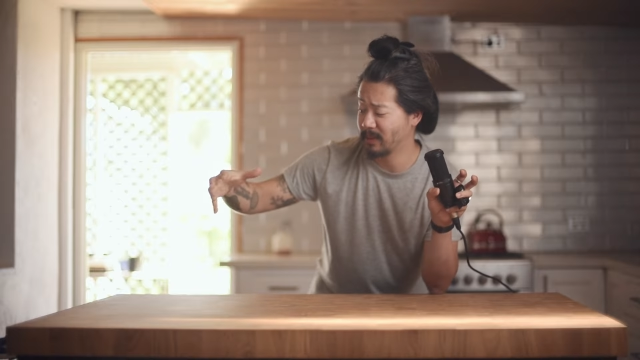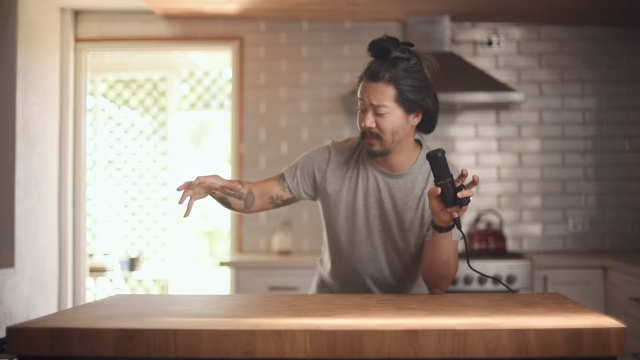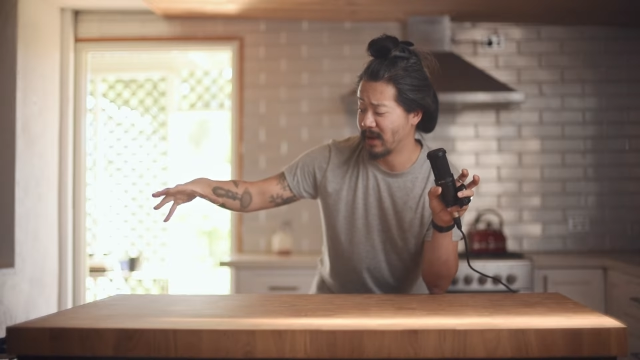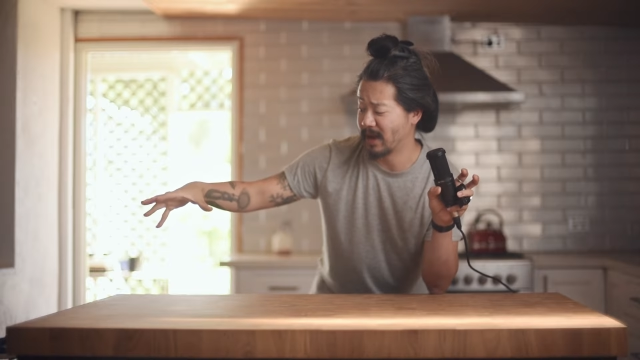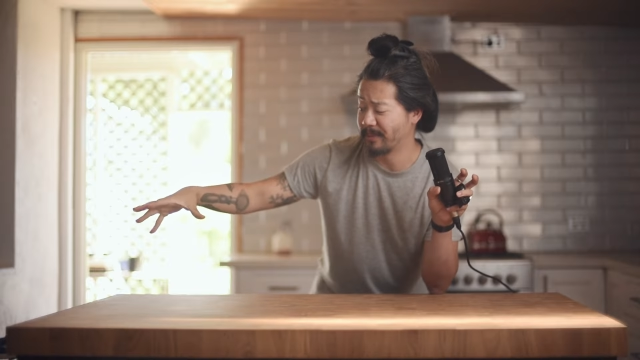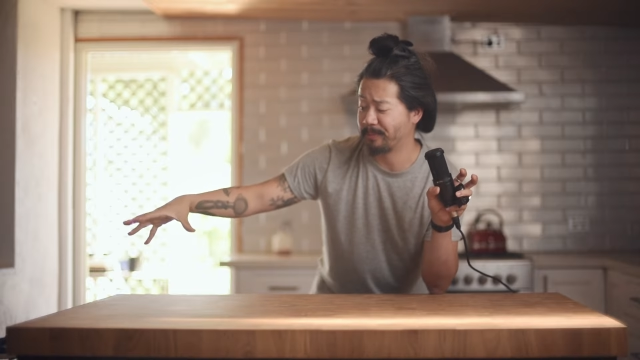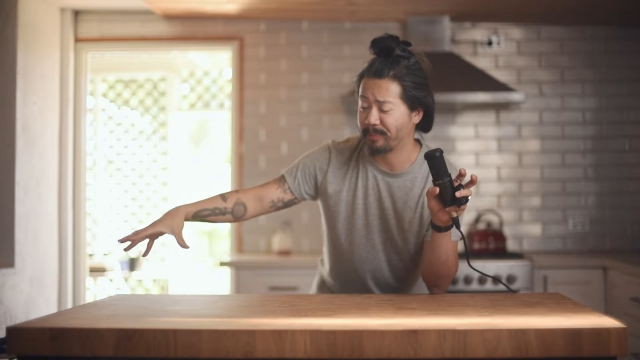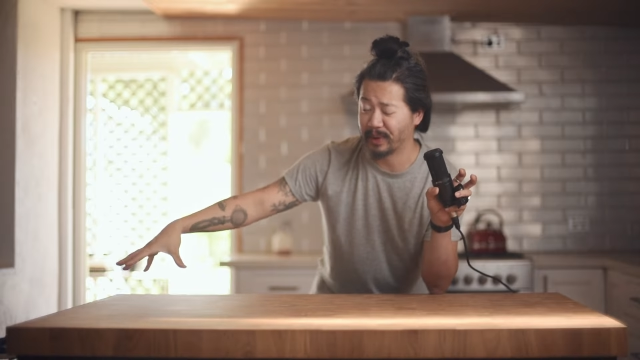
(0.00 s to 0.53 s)

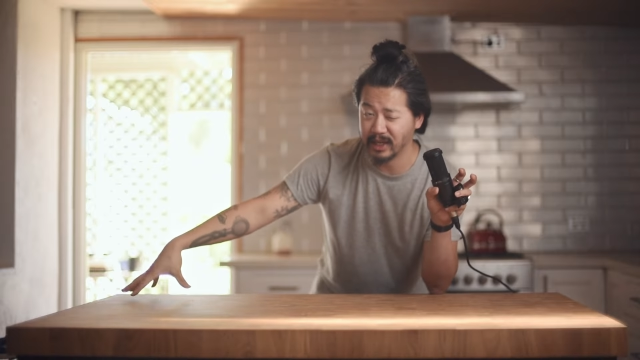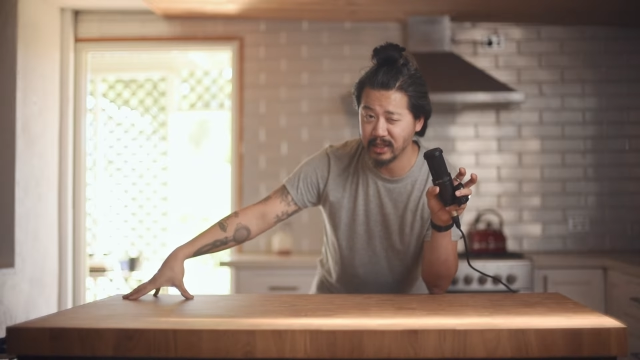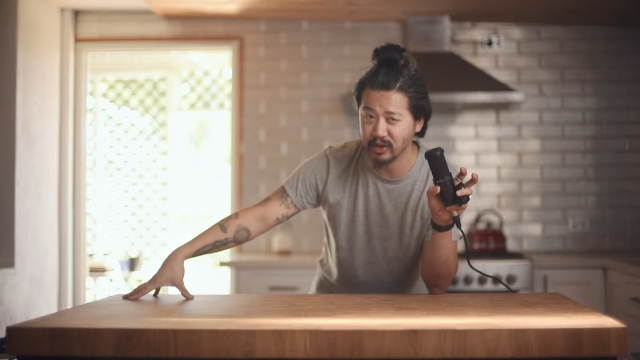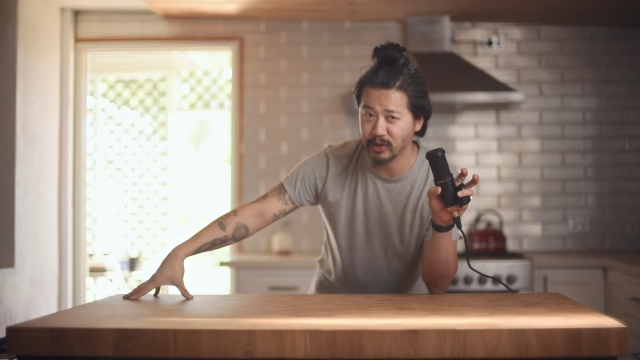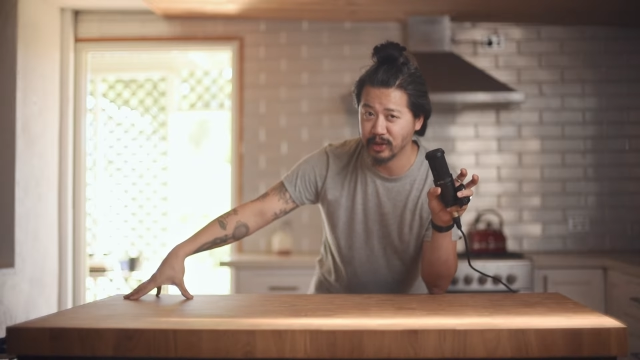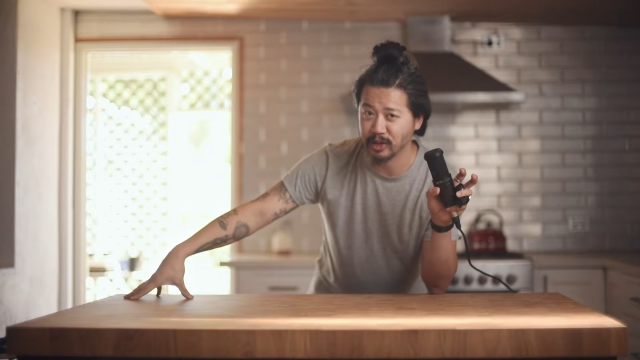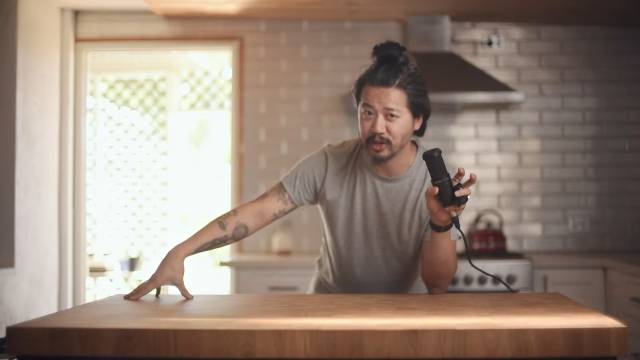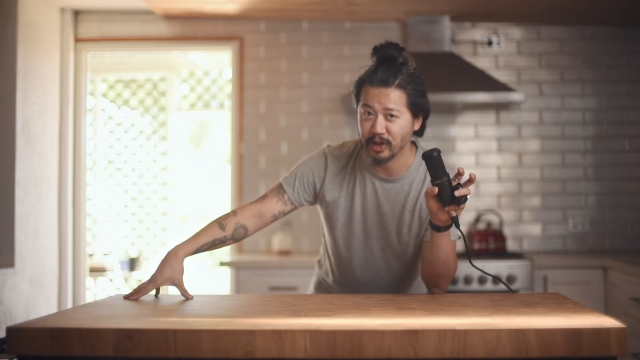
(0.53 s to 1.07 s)
And by
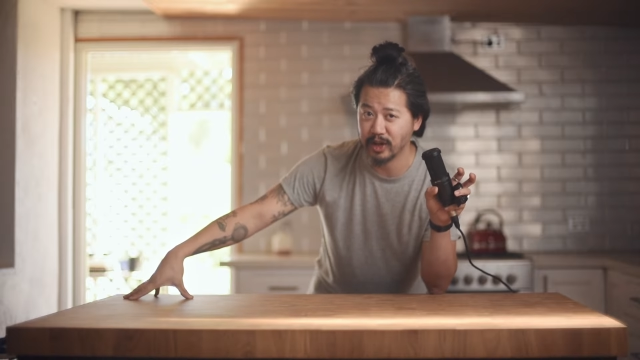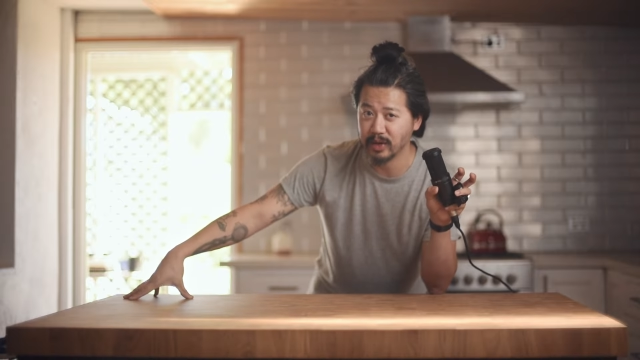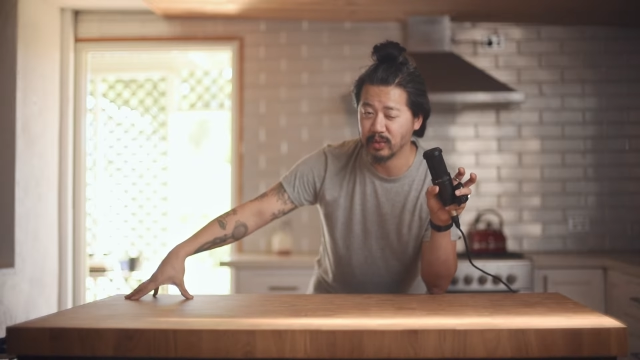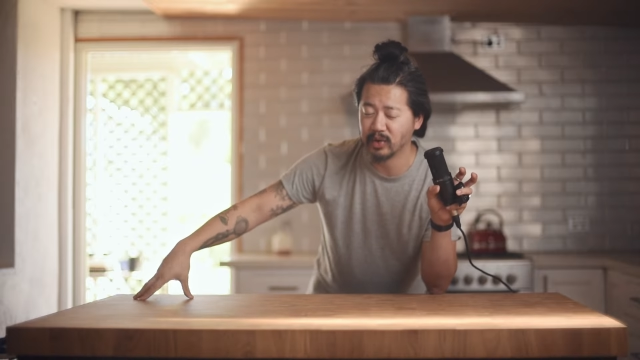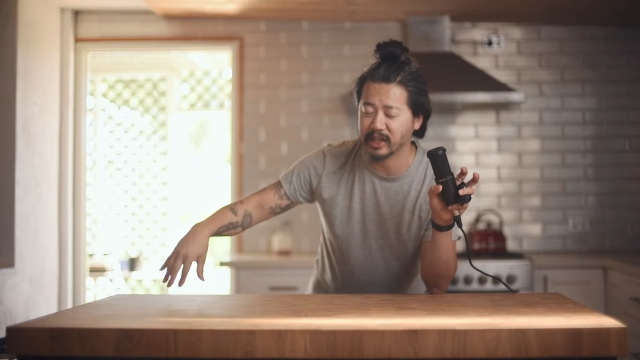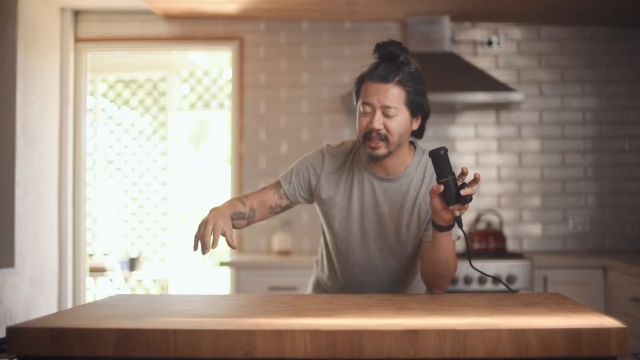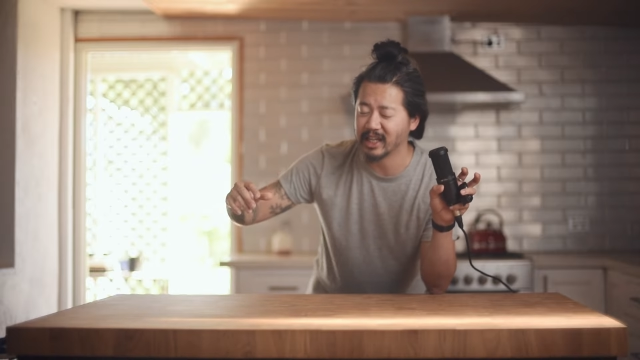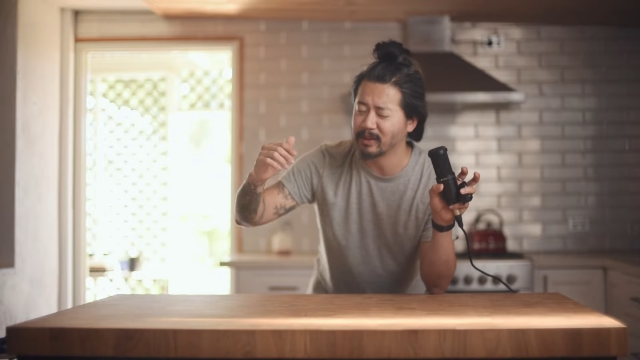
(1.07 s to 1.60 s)
doing so,
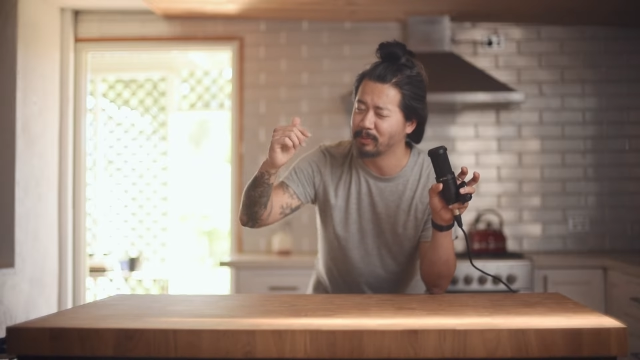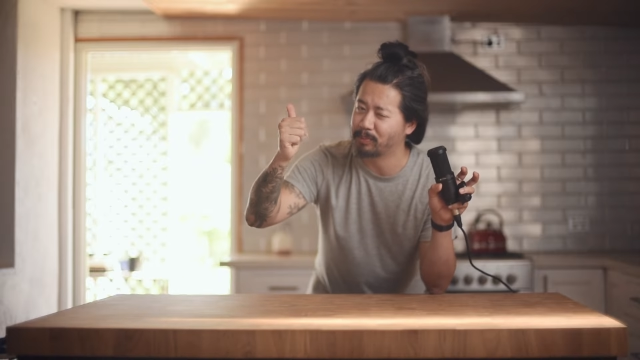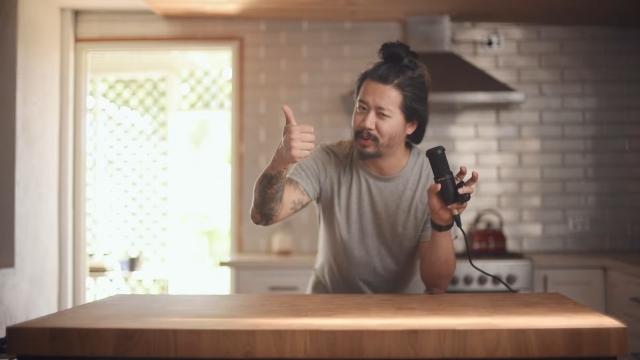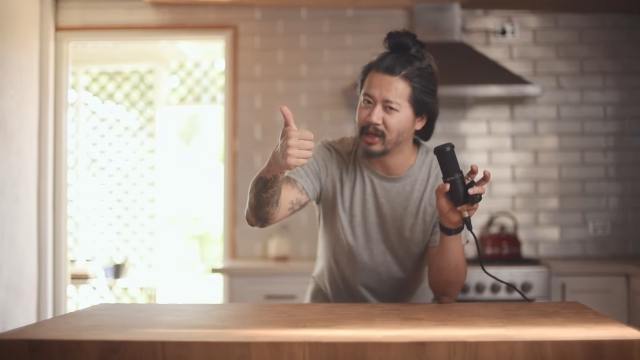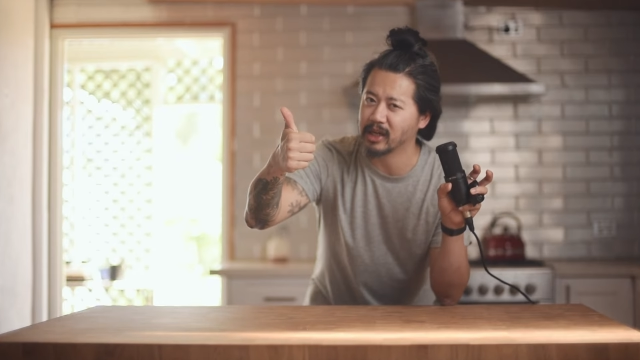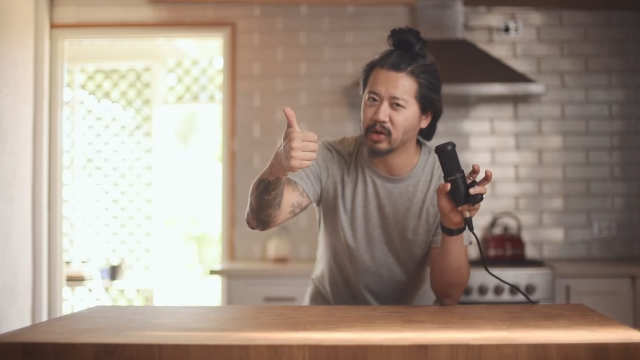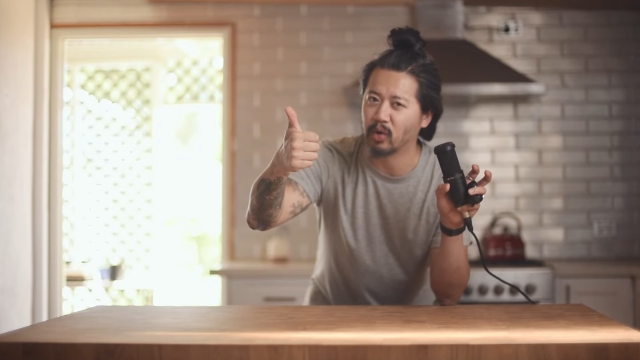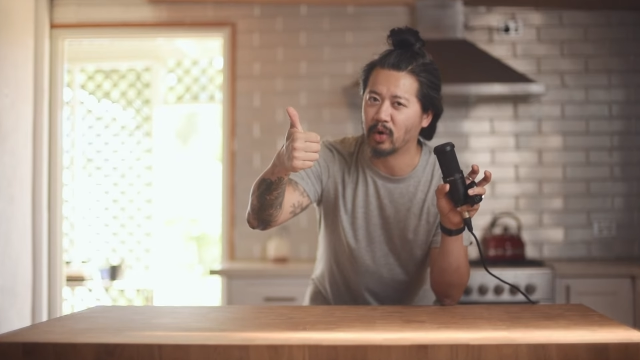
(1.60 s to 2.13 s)
we're getting
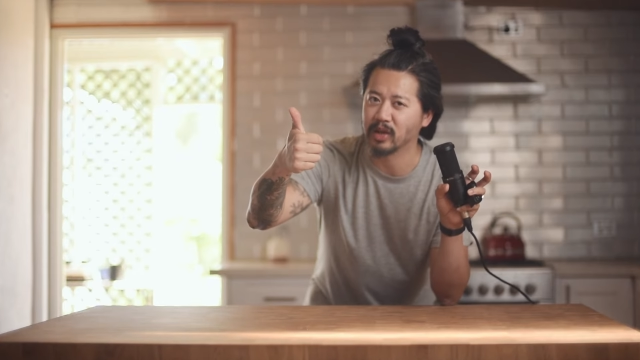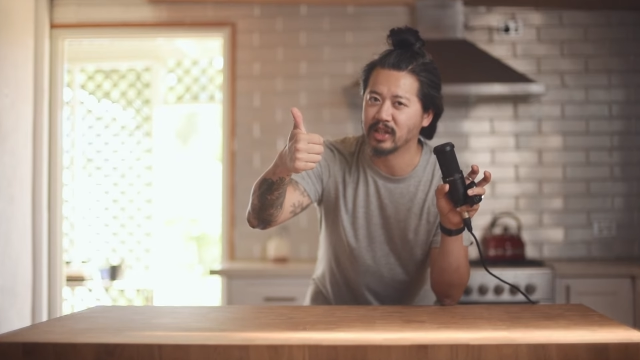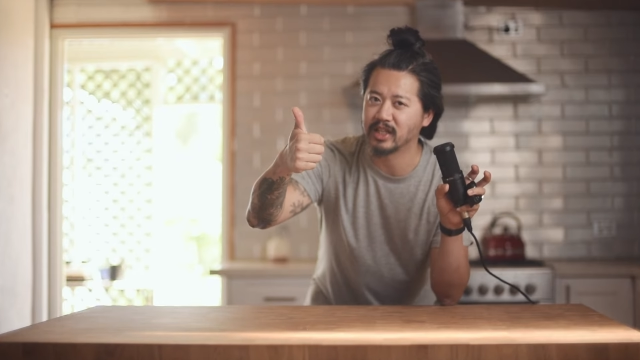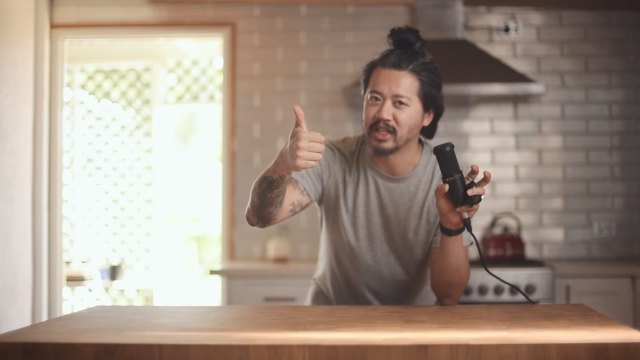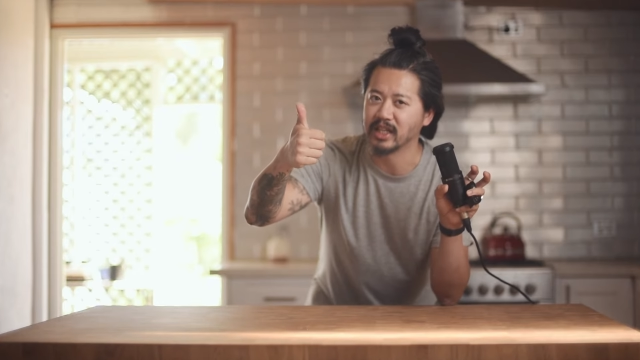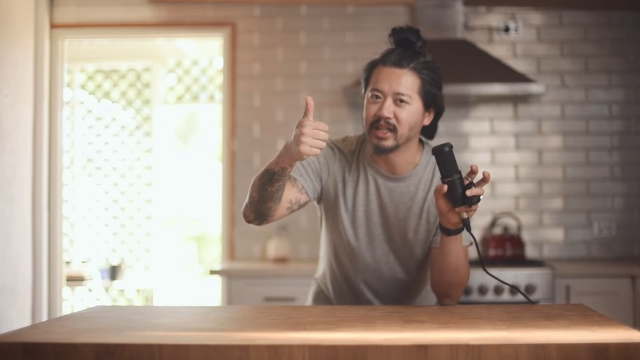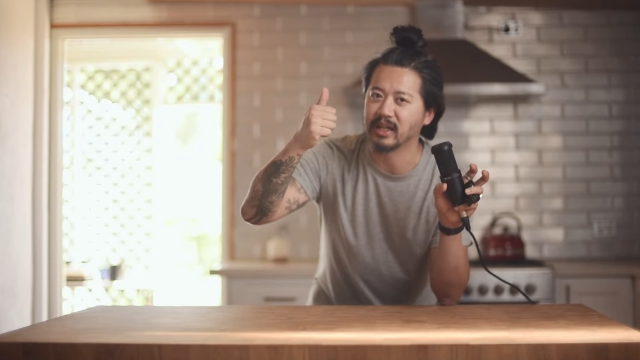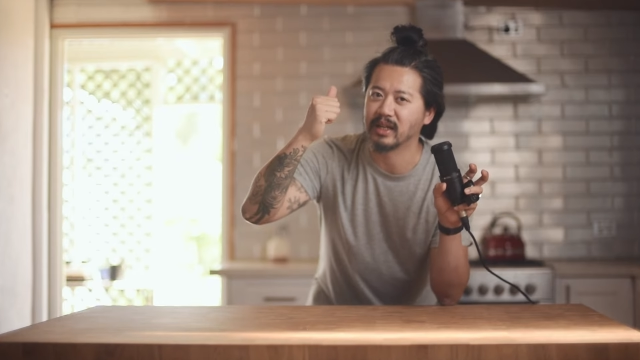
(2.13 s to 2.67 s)
better
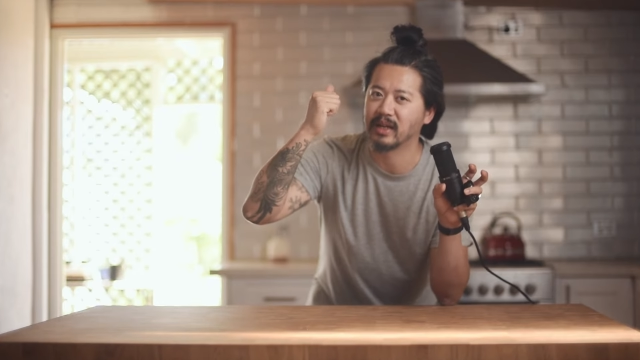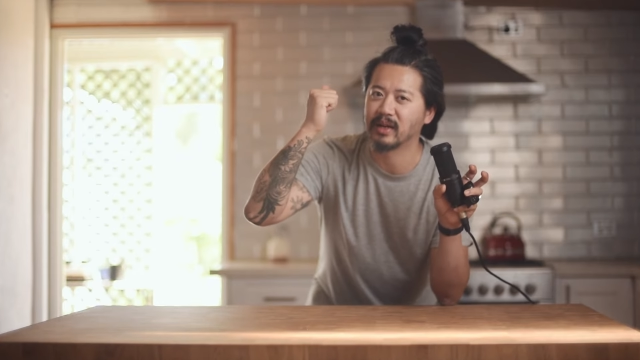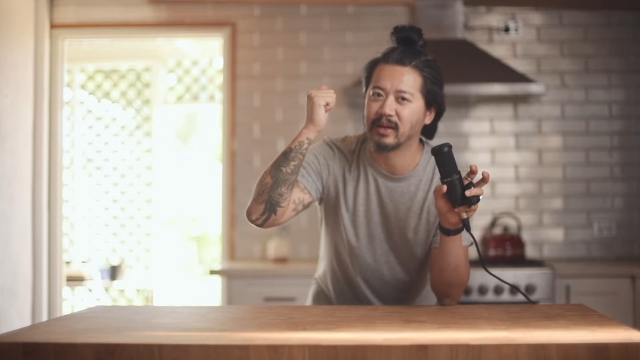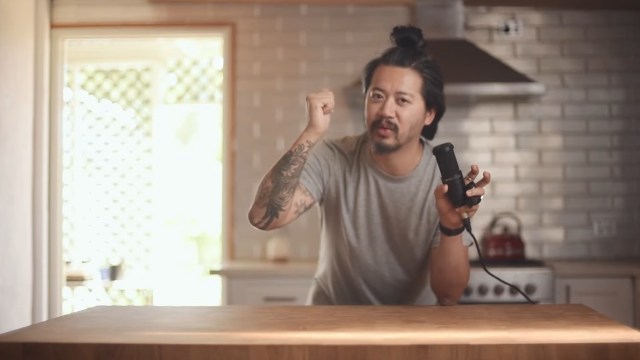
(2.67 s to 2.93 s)
quality,